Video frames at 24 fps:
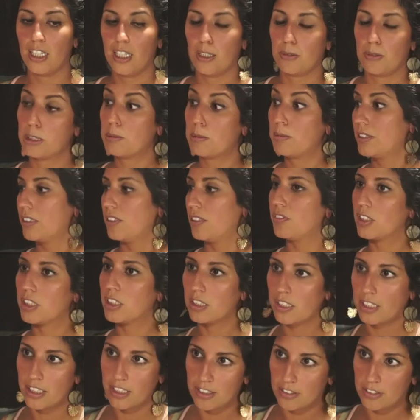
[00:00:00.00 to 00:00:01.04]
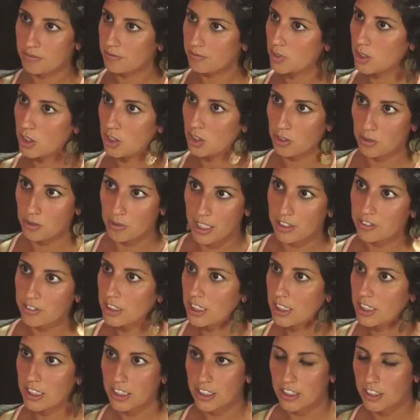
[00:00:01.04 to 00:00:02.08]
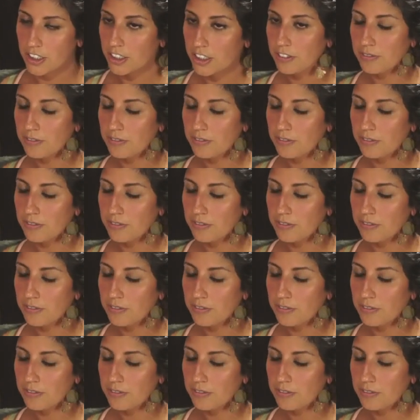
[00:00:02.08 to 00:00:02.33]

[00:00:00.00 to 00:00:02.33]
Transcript: specifically, you know, around here.